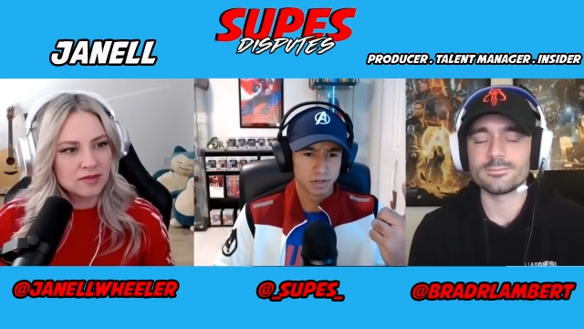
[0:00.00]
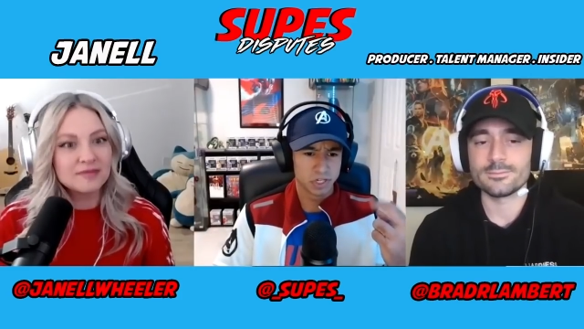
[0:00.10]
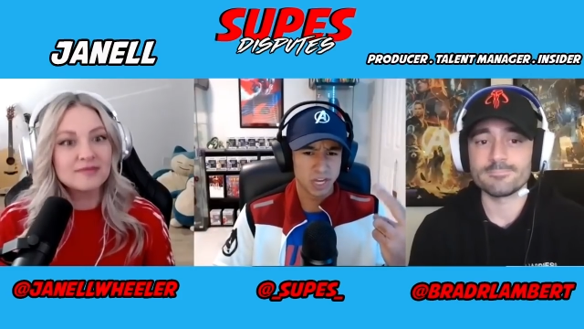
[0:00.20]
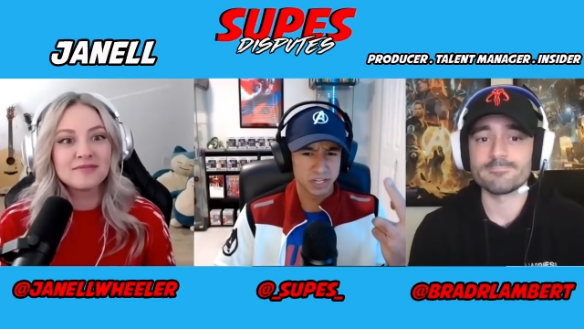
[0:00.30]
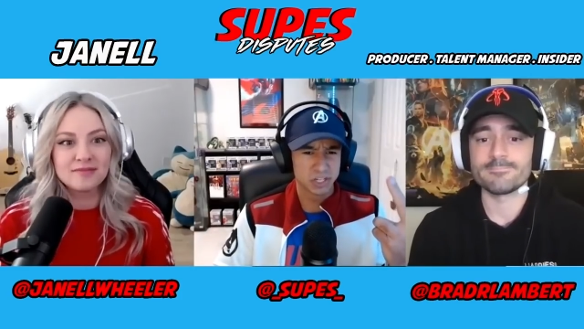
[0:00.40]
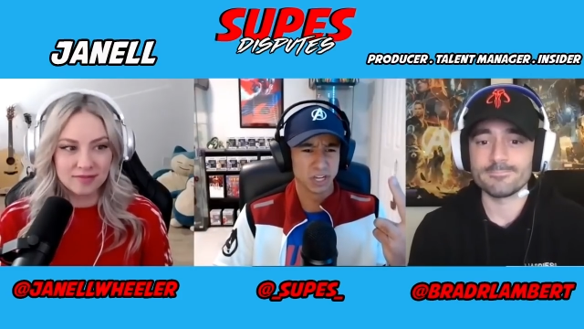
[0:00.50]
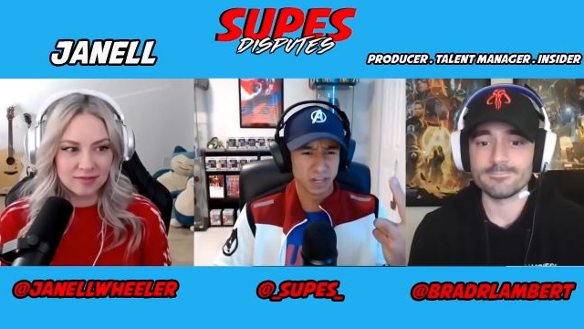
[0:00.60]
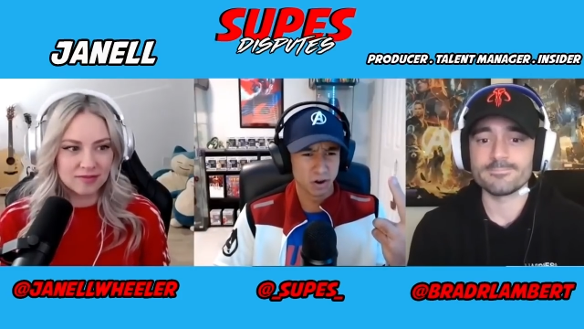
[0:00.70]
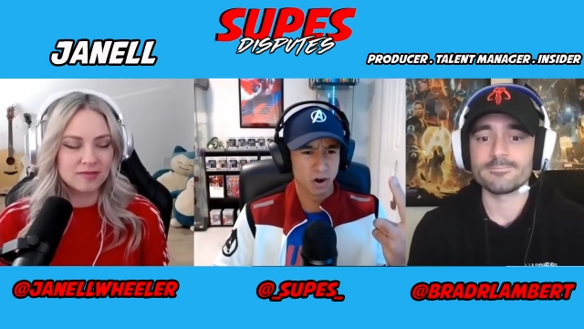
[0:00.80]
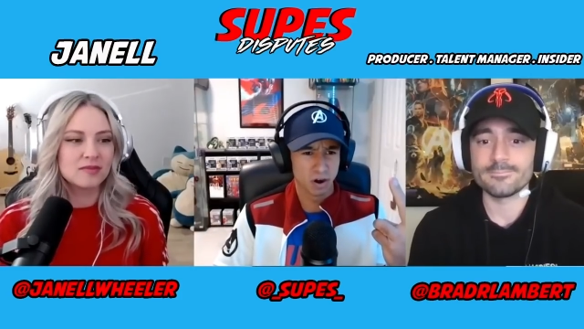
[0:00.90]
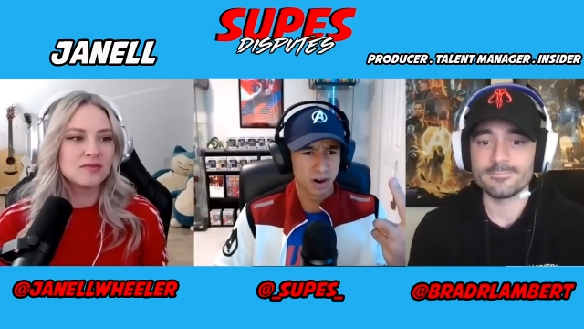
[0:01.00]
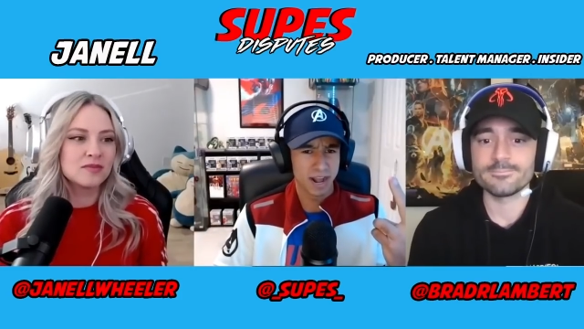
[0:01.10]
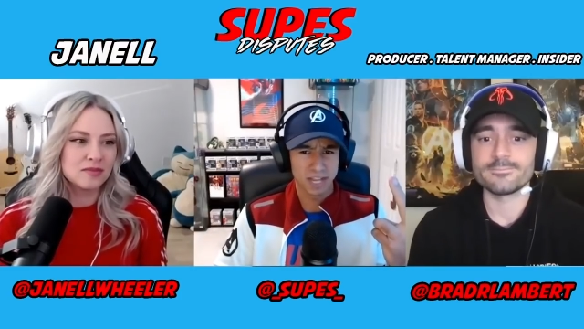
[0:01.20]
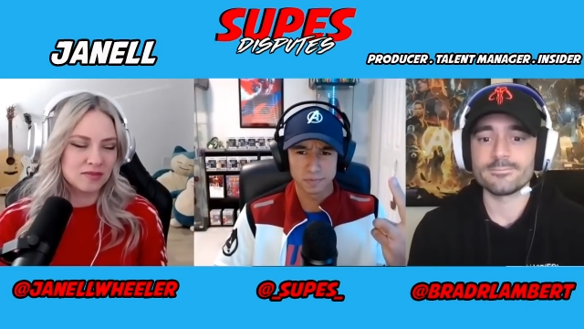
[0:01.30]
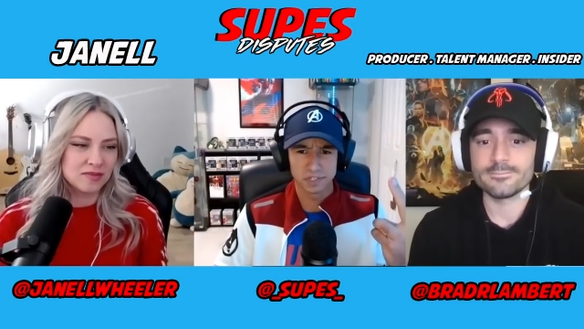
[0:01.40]
Speaker 1: Jake Gyllenhaal
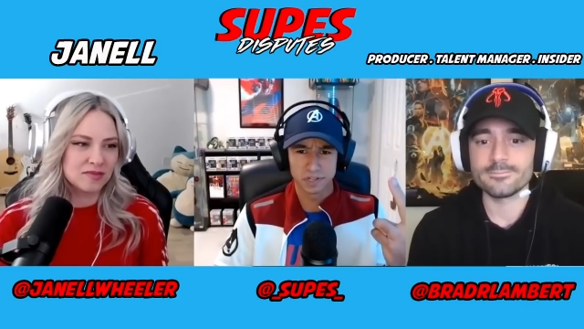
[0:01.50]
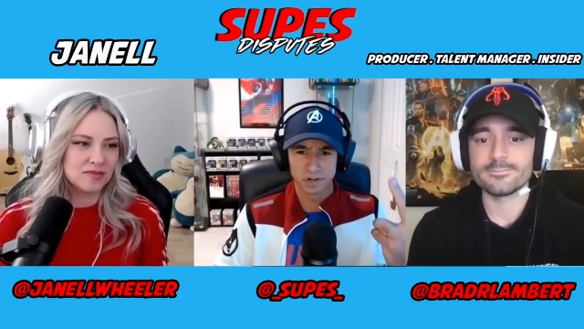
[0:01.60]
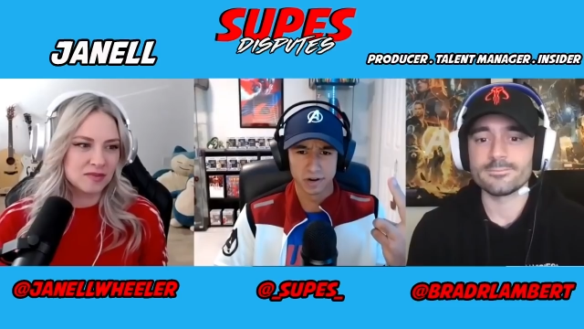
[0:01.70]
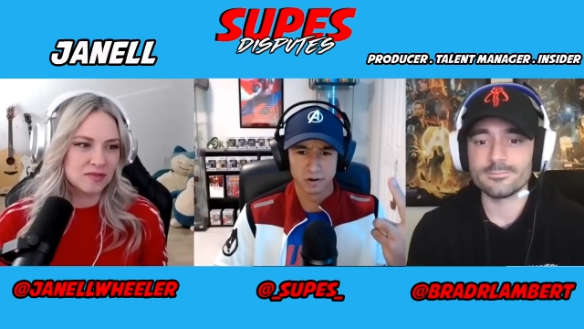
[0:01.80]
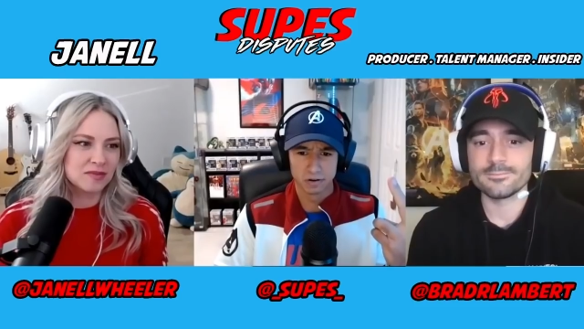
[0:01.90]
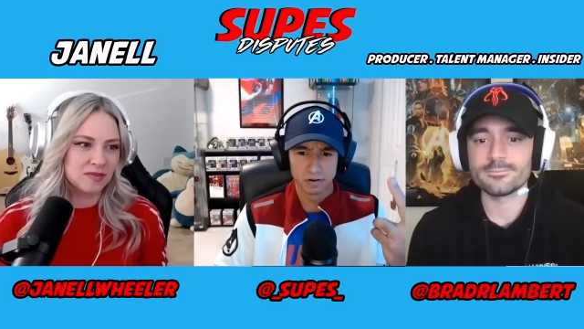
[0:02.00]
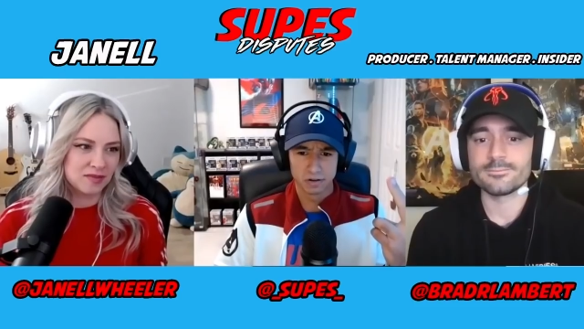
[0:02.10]
as Mysterio.